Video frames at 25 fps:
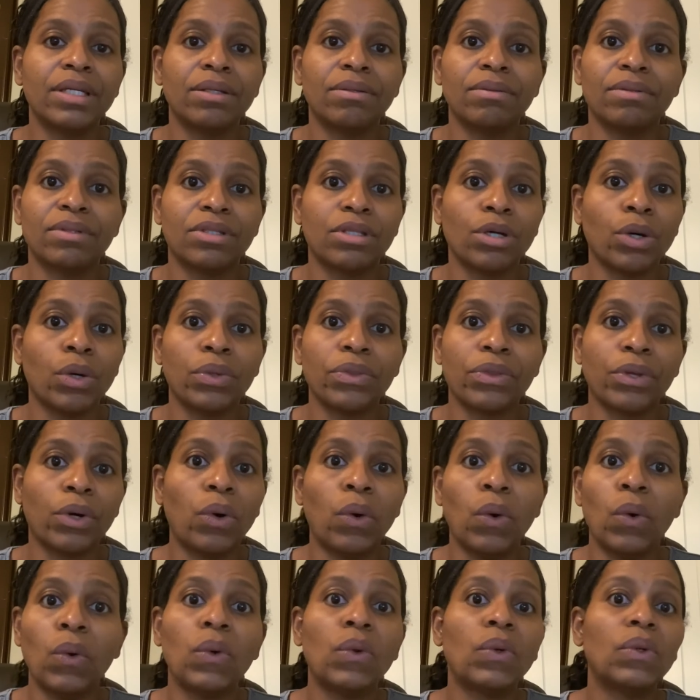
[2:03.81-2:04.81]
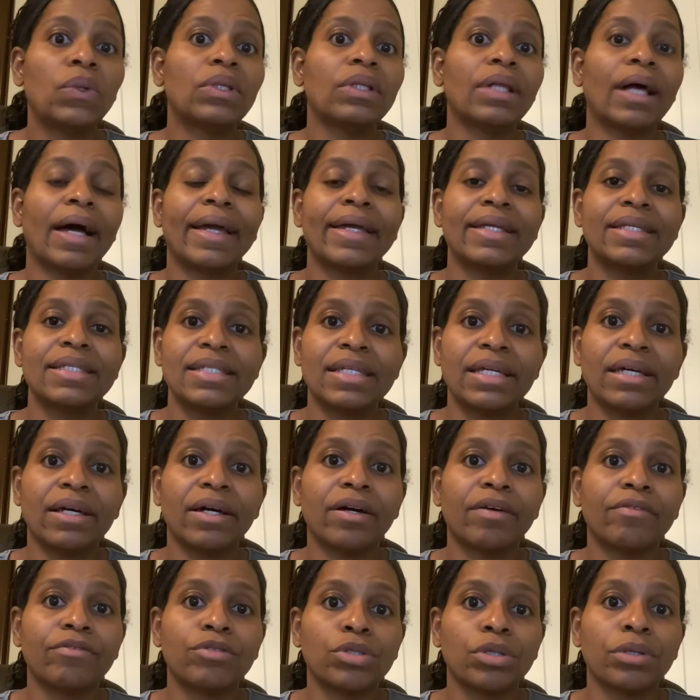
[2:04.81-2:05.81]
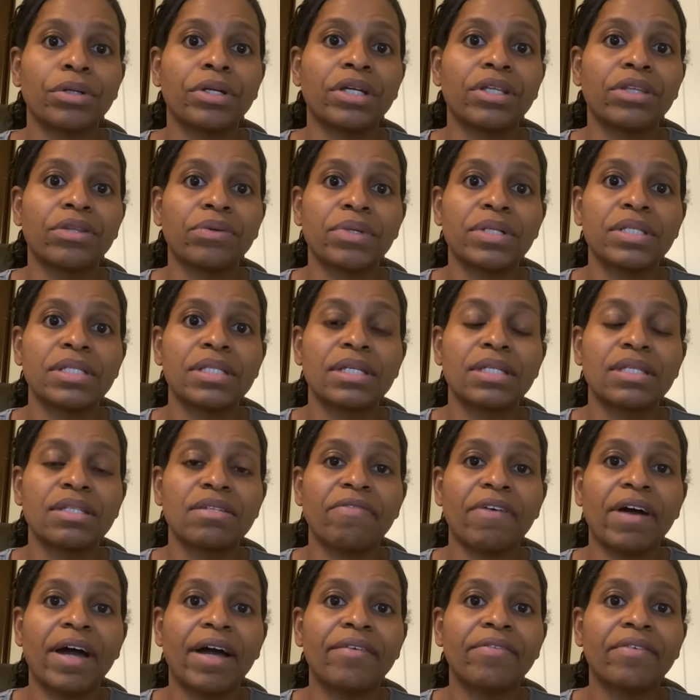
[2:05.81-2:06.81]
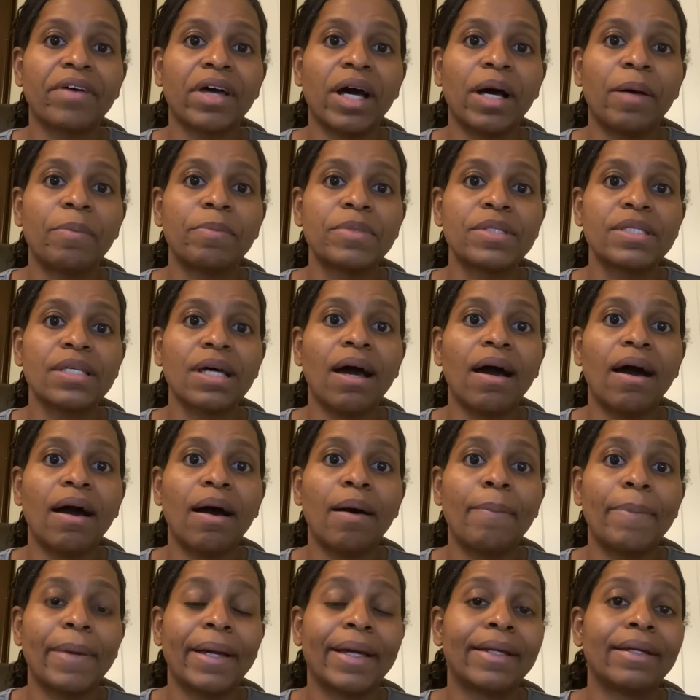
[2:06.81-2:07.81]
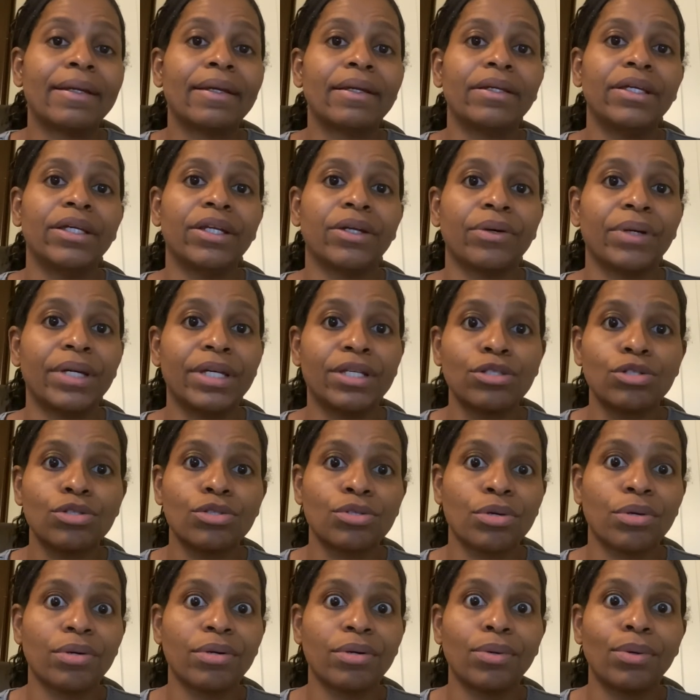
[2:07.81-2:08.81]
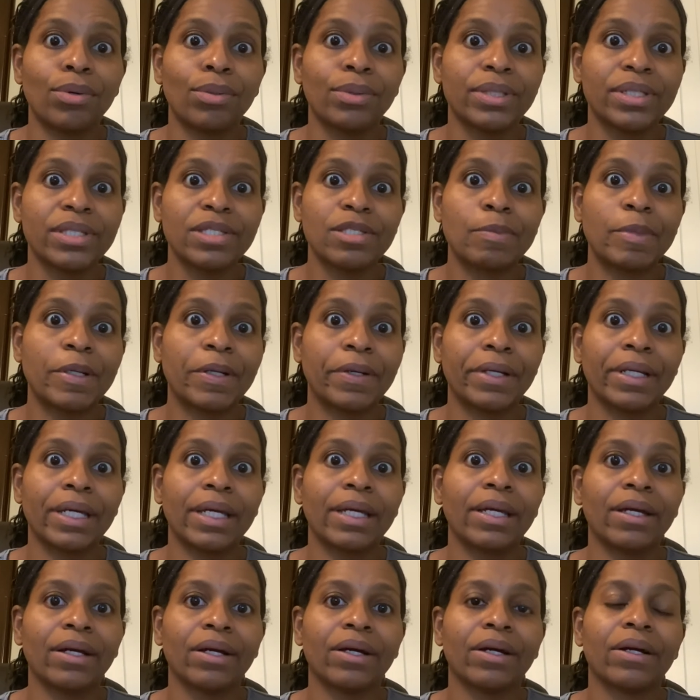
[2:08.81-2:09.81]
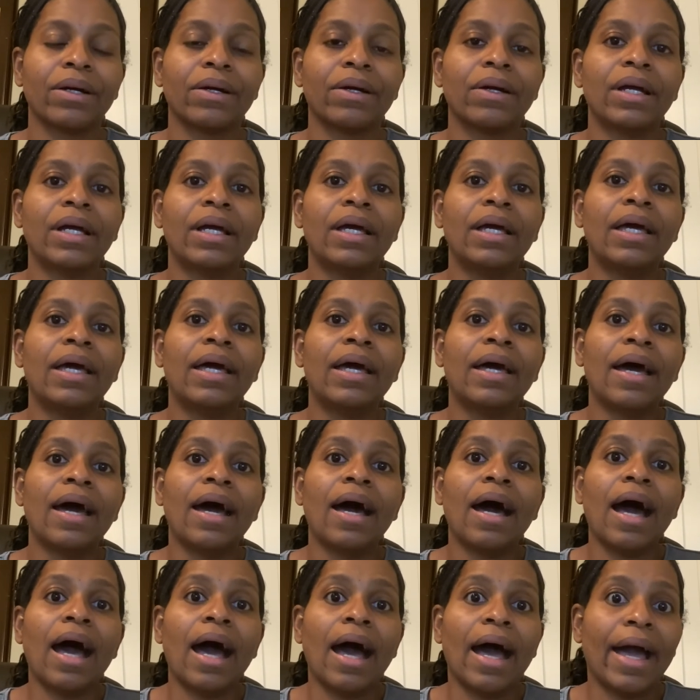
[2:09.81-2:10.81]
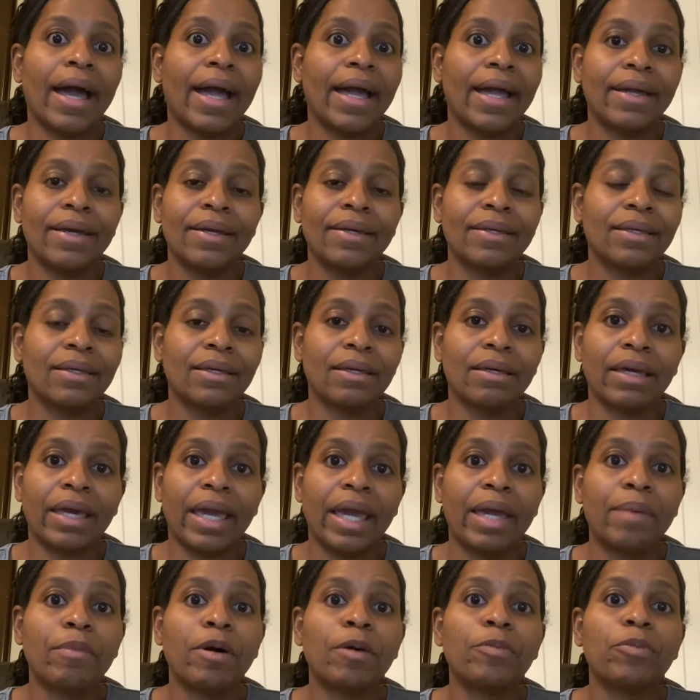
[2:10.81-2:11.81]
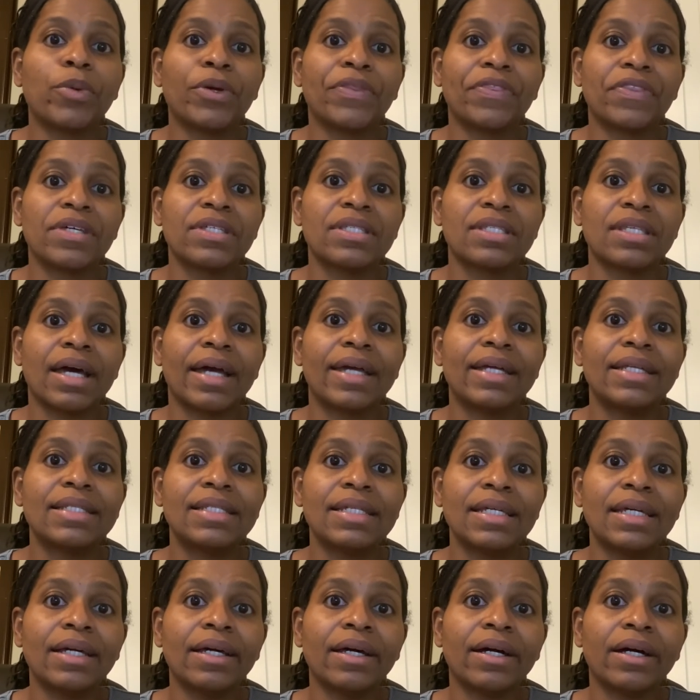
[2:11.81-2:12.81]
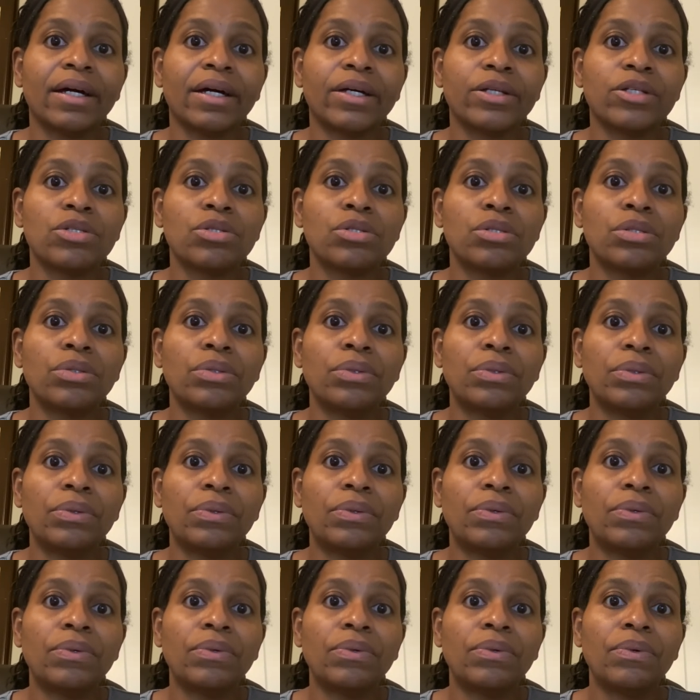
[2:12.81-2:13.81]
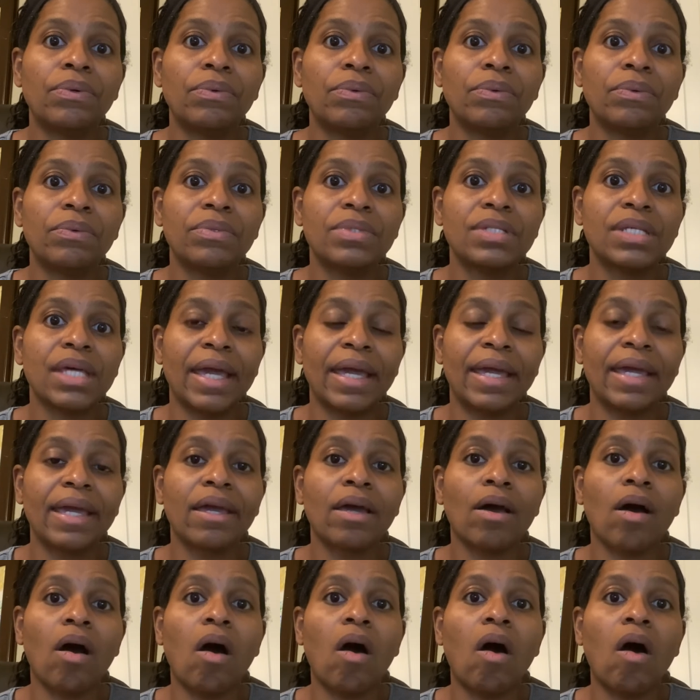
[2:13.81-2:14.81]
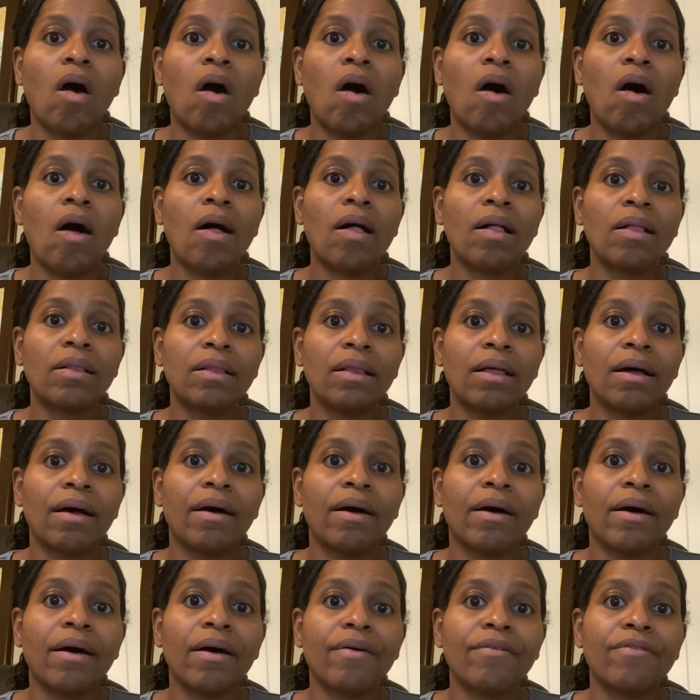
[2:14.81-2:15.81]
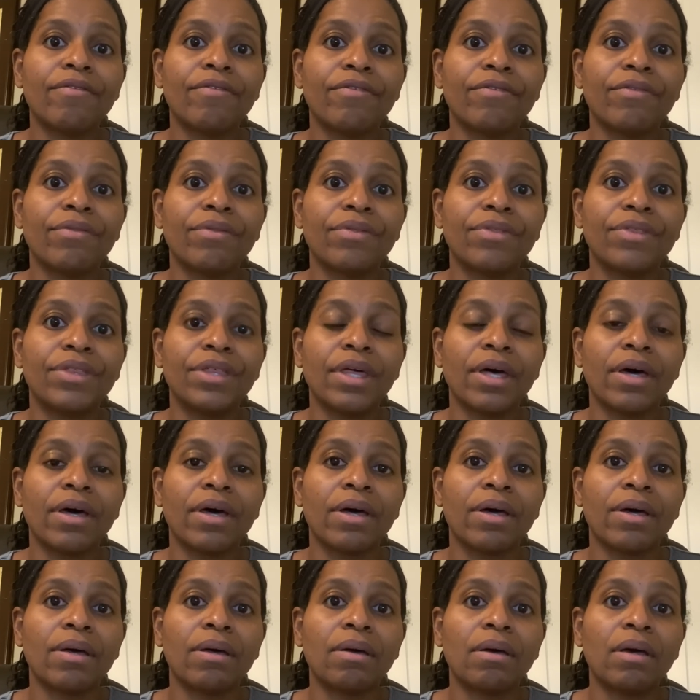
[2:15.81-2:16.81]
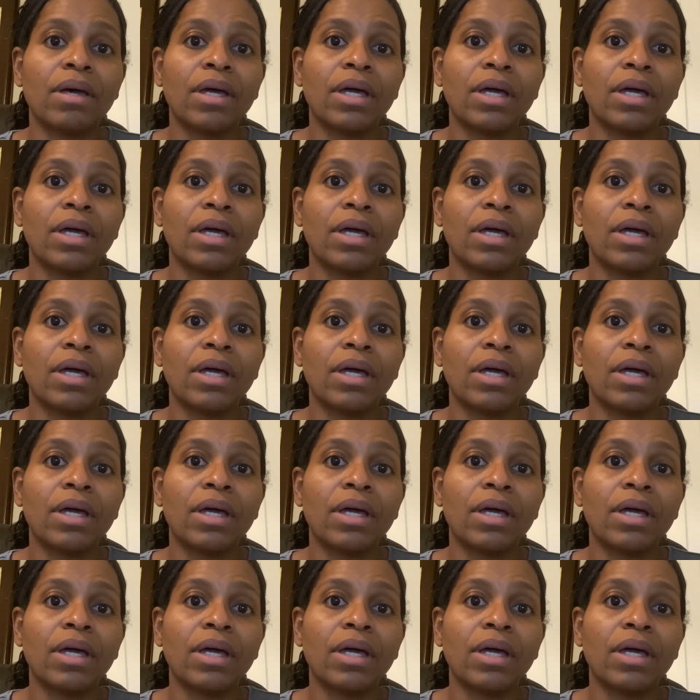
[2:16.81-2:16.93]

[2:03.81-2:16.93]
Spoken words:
the whole idea of Journey 365 comes up, and insert Holy Spirit here. I came up with this idea to take all of the